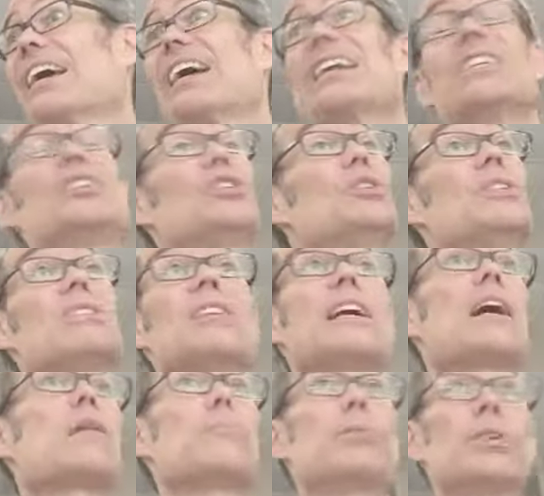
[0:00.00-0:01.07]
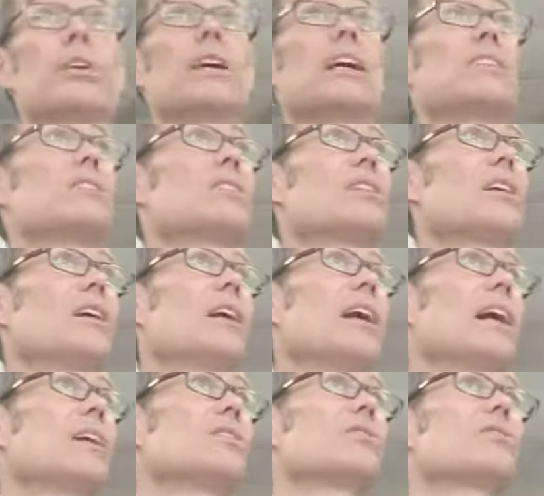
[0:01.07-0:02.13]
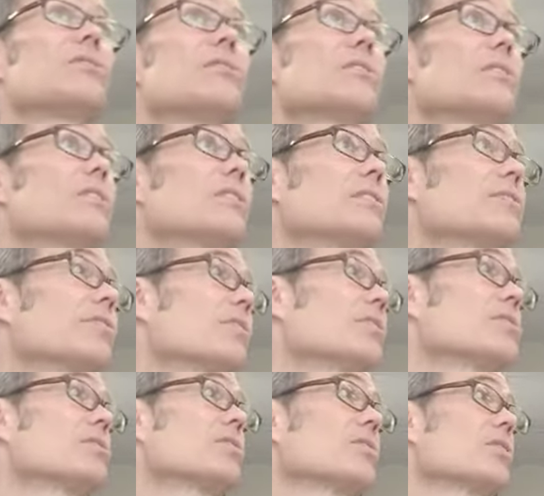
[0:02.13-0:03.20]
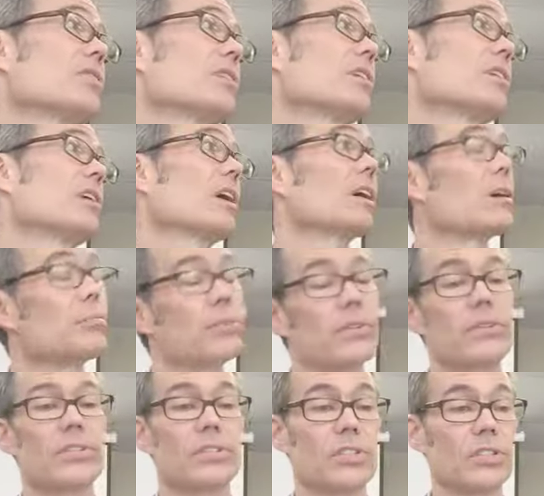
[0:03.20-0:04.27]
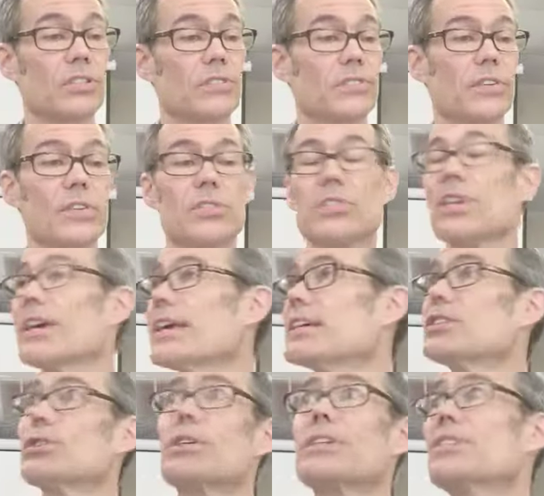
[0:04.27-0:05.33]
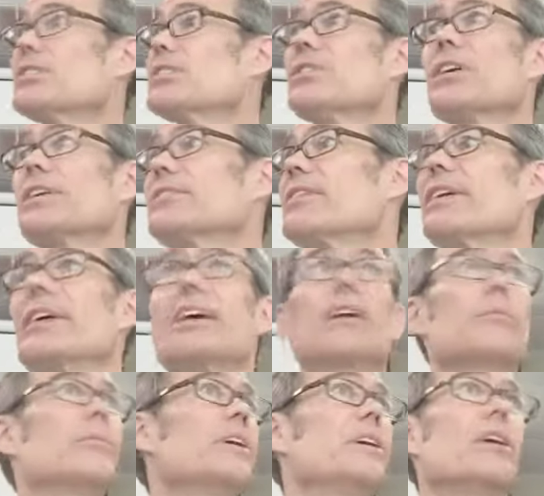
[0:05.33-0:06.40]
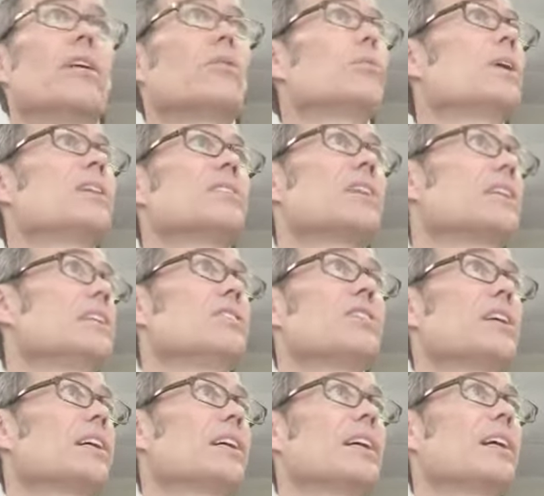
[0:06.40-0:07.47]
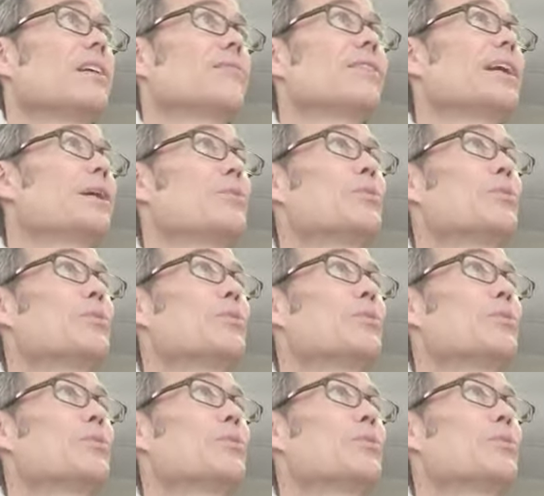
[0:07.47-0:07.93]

got to do this. I got to put God's house first. I got to put the church first and trust he's going to take care of me in all the ways I need taken care of that I